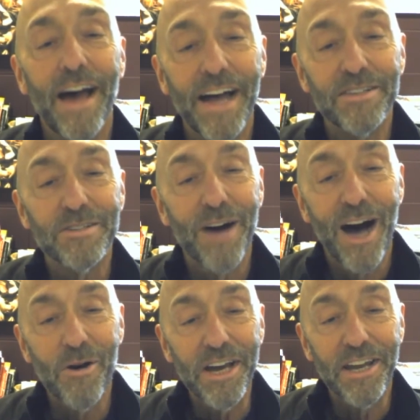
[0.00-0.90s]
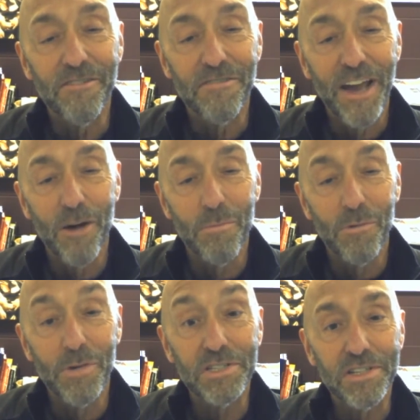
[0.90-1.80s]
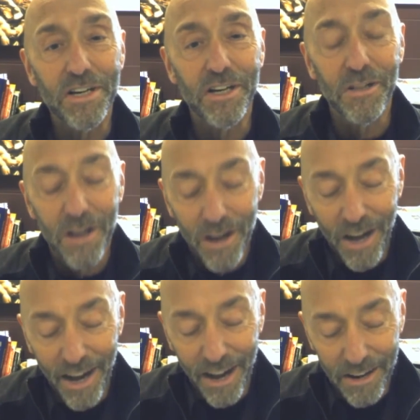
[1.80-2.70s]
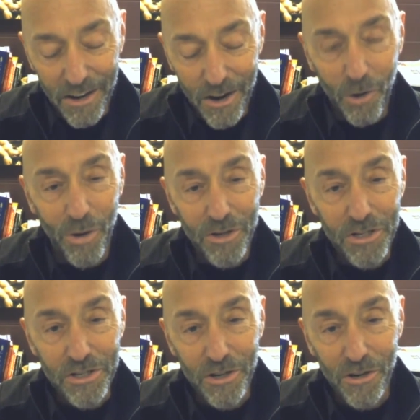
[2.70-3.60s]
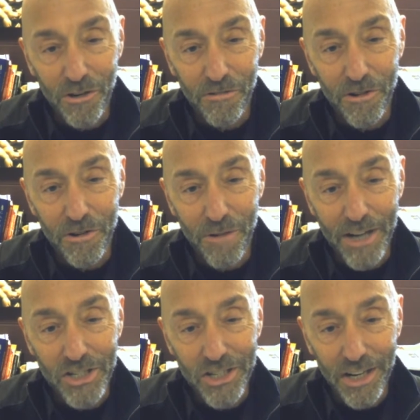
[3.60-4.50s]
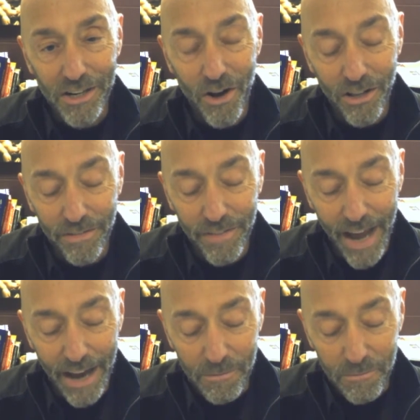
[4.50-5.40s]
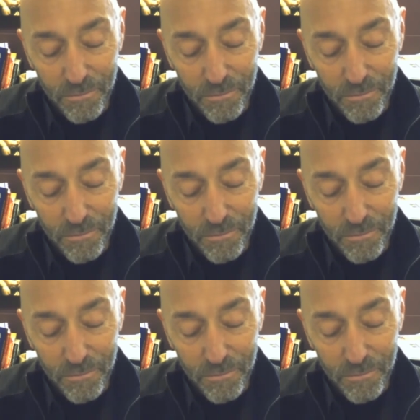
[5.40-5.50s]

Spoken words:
And so how can it fail? But we still know where to turn for direction in all of that.